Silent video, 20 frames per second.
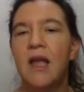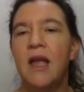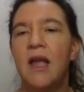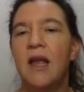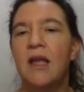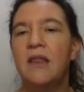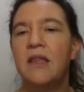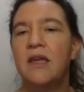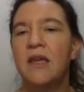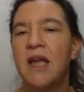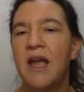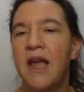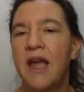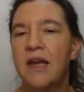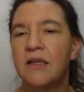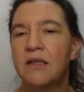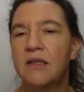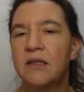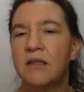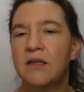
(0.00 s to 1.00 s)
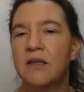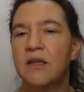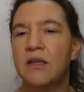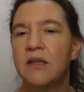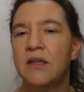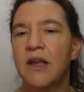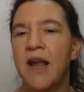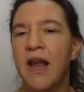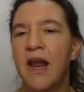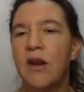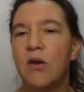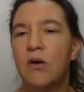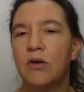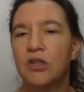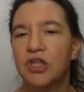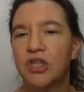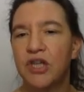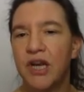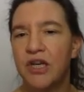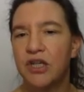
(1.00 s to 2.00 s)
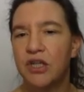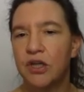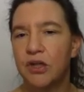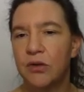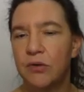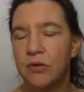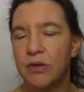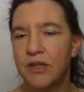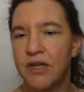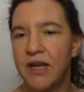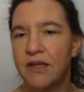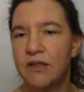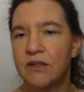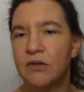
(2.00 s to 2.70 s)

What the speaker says: and the x cannot change, including x.